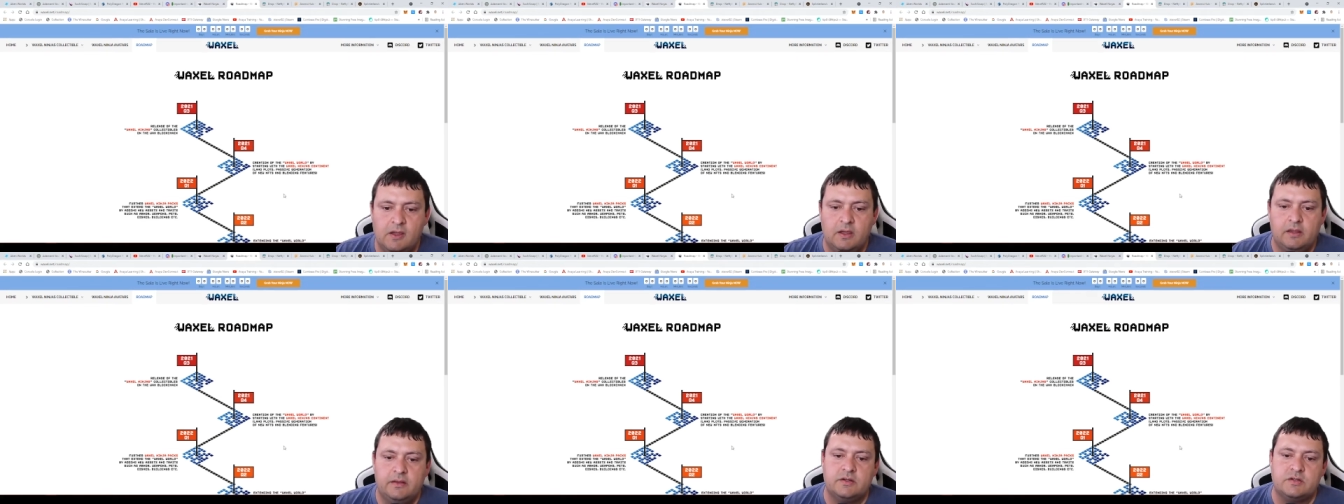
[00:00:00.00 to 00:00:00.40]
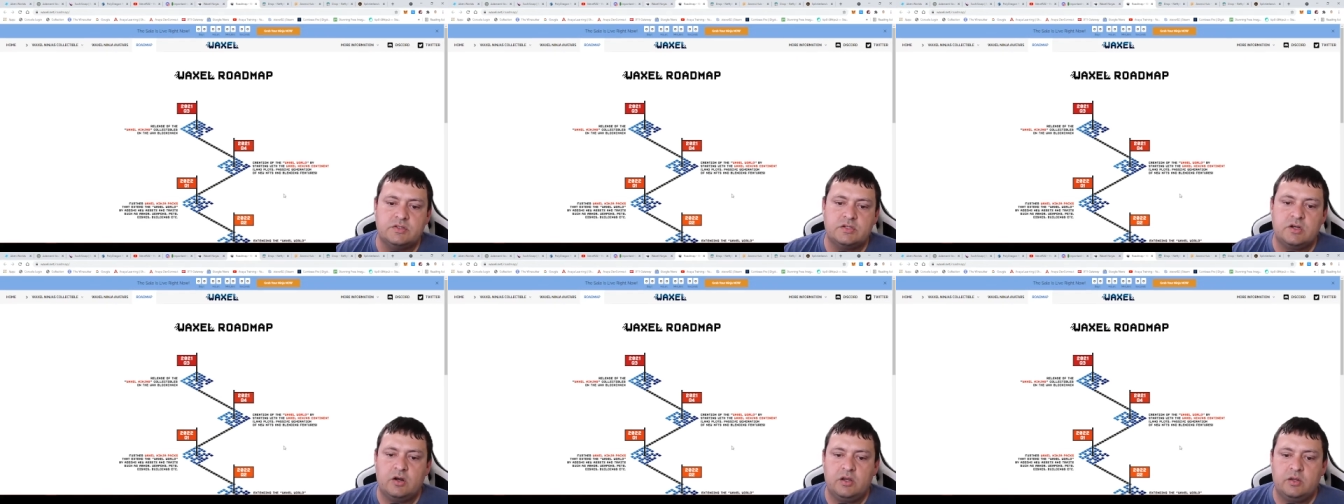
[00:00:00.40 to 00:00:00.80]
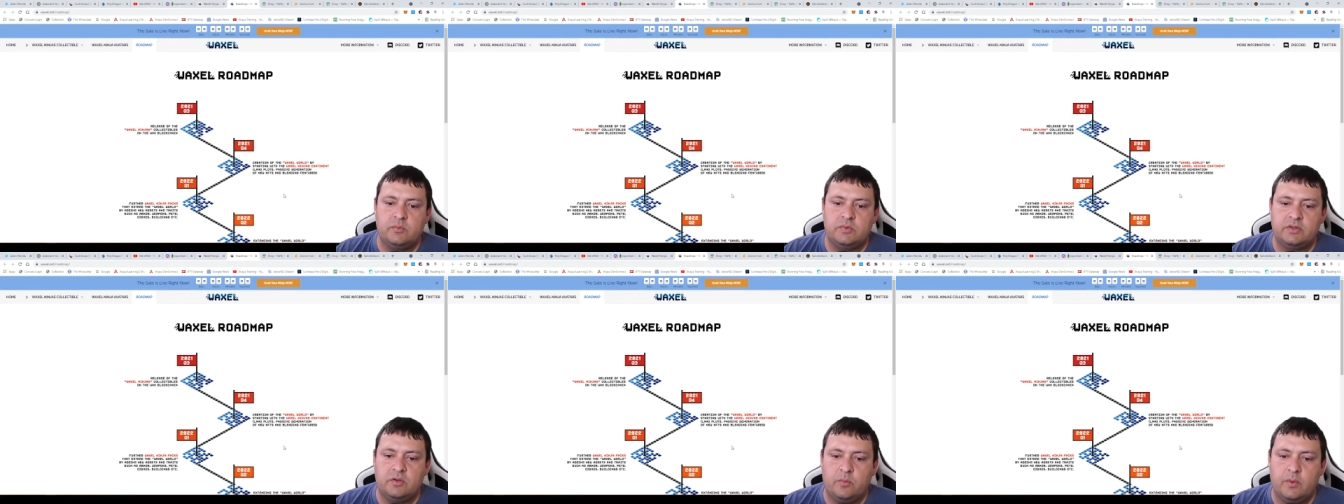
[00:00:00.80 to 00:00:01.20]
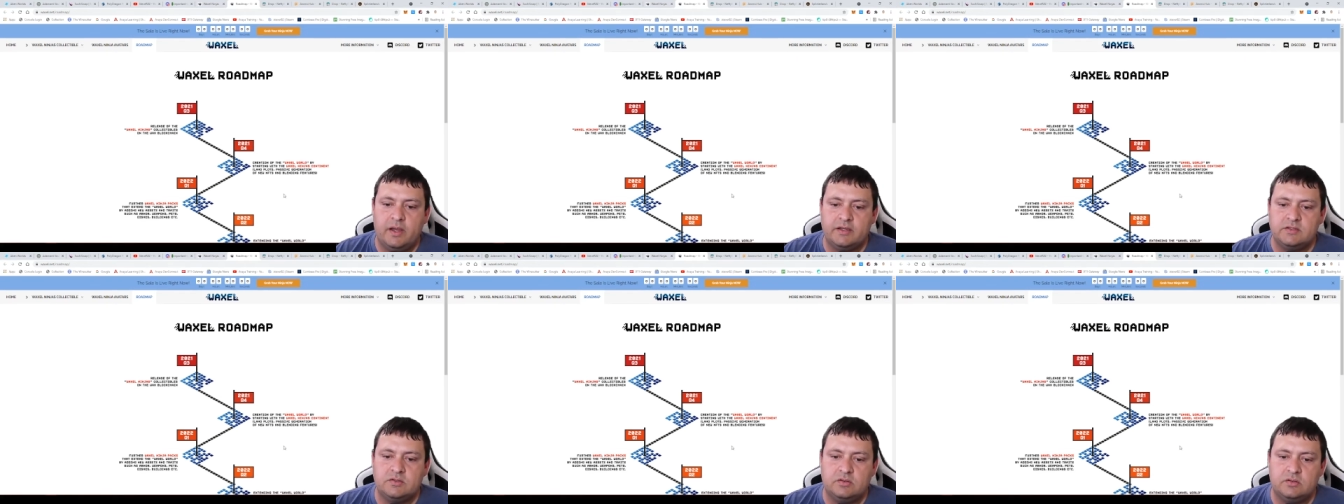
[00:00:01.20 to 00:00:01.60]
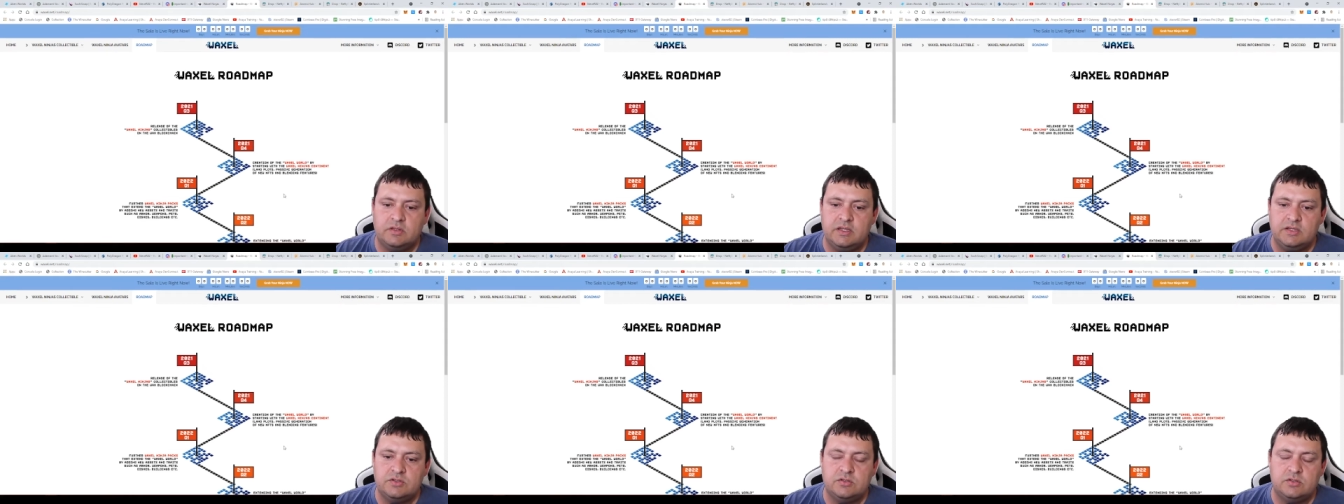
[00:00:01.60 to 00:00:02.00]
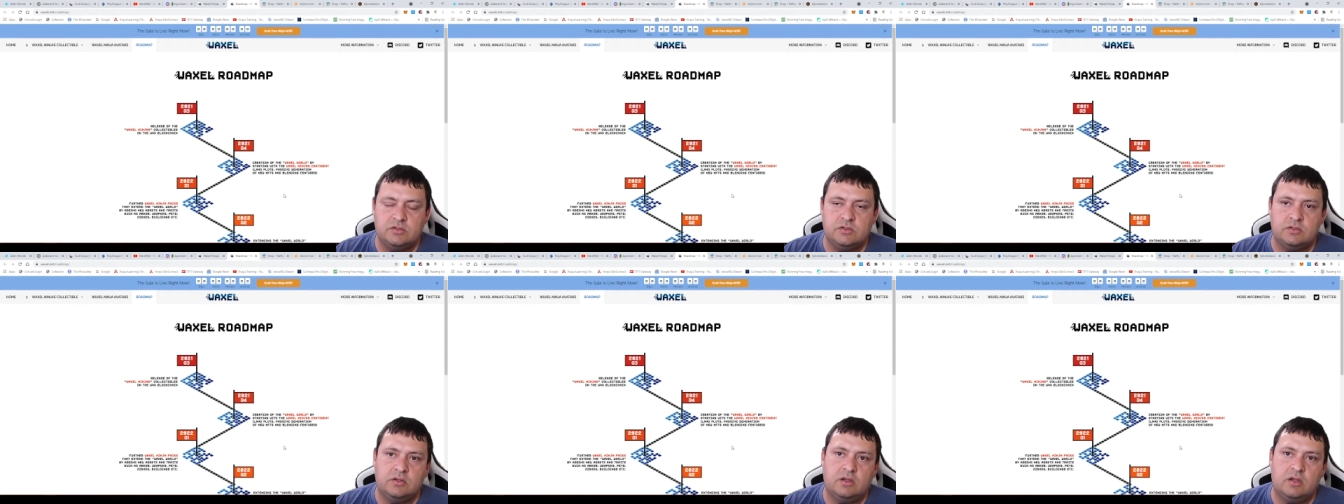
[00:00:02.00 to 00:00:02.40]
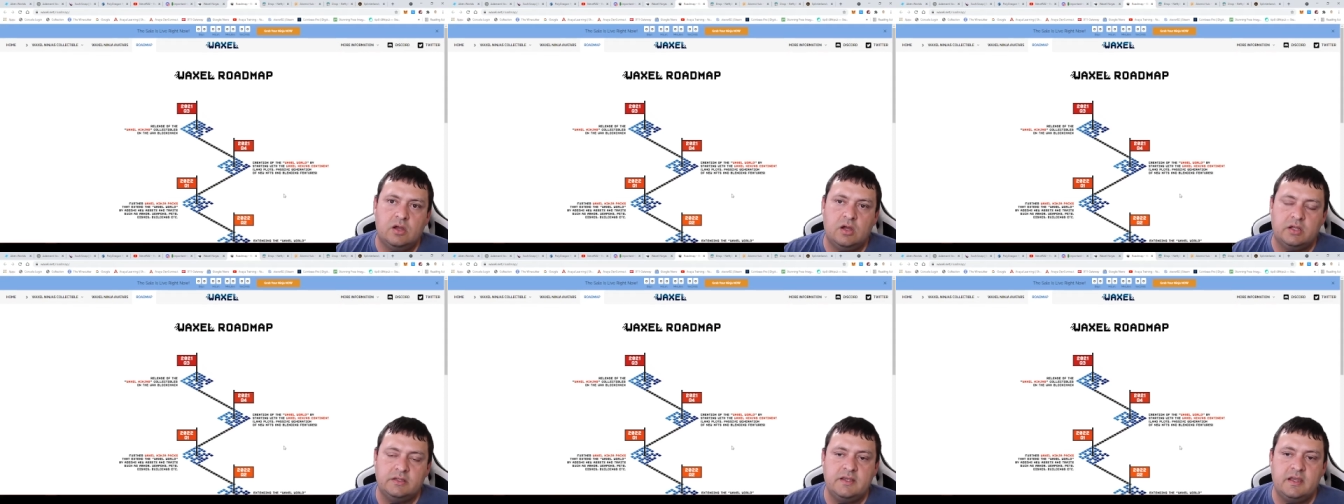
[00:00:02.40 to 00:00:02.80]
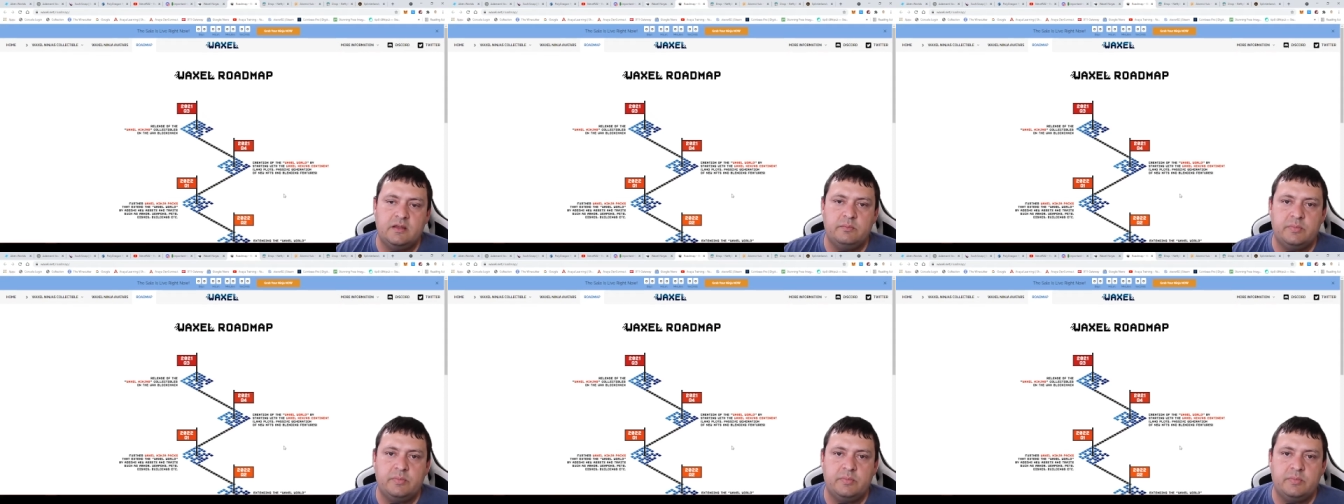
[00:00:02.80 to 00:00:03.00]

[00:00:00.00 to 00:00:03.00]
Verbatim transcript: They're starting with the Waxel Ninja content,